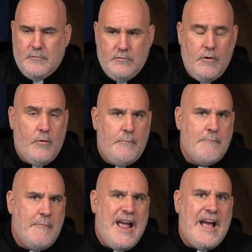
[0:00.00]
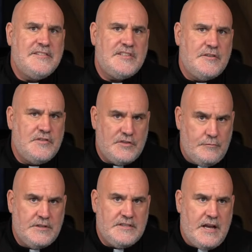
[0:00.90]
quote, mass
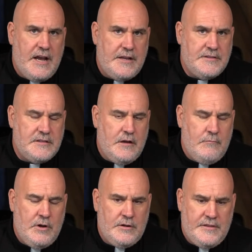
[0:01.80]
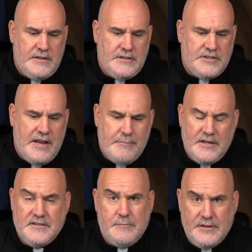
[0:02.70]
suicides among the
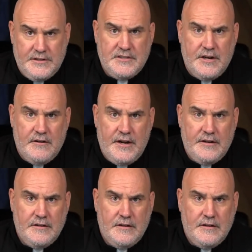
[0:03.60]
Japanese military.